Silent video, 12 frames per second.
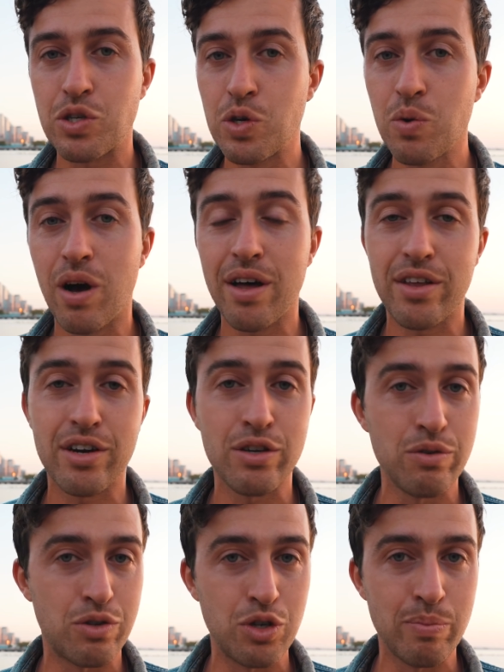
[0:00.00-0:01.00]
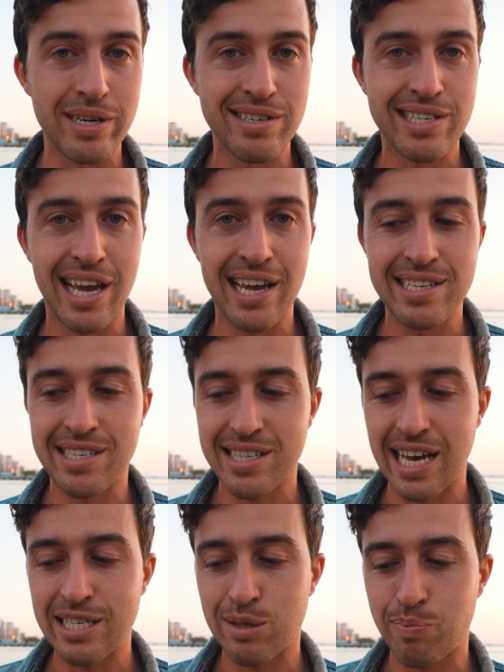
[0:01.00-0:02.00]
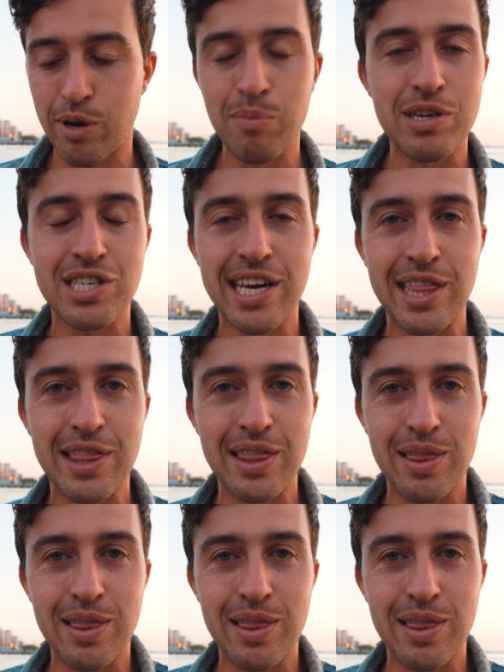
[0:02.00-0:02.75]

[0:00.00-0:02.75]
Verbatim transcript: 2 other YouTubers, and that's pretty much like